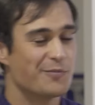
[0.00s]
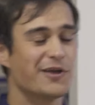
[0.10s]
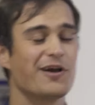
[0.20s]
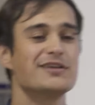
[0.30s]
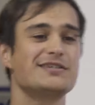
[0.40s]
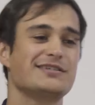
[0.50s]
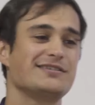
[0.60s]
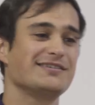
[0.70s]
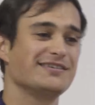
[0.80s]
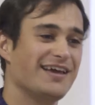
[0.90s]

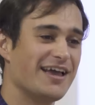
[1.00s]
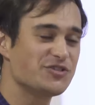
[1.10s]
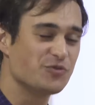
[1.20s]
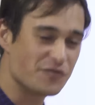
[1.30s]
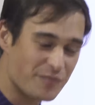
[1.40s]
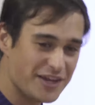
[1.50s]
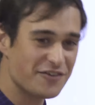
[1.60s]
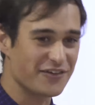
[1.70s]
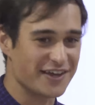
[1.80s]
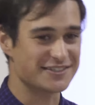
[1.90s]
Because as with many
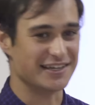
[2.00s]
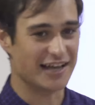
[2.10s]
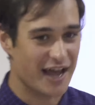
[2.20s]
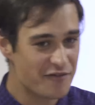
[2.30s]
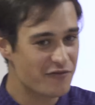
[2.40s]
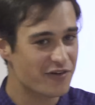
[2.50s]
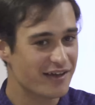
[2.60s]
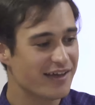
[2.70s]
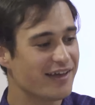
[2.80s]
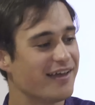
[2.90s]
things in life,
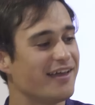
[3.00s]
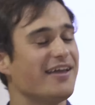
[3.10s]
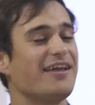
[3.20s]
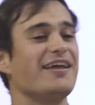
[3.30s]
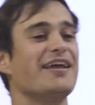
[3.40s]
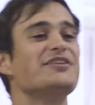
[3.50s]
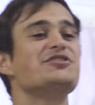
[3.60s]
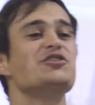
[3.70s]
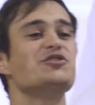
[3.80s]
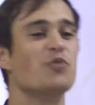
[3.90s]
it's
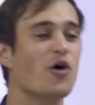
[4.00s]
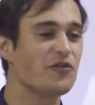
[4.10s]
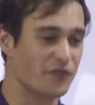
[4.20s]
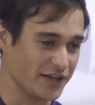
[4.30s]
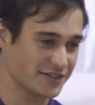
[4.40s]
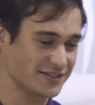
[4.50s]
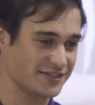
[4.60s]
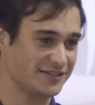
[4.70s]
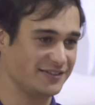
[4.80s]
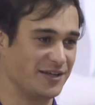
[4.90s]
the small
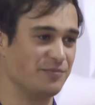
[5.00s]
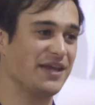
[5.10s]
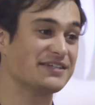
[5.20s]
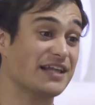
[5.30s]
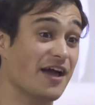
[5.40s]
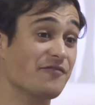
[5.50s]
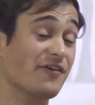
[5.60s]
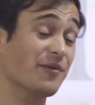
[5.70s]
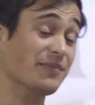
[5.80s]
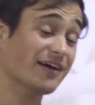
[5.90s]
things that makes life
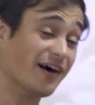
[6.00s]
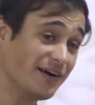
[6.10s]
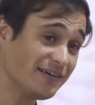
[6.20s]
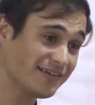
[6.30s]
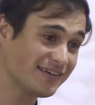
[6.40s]
a bit hard,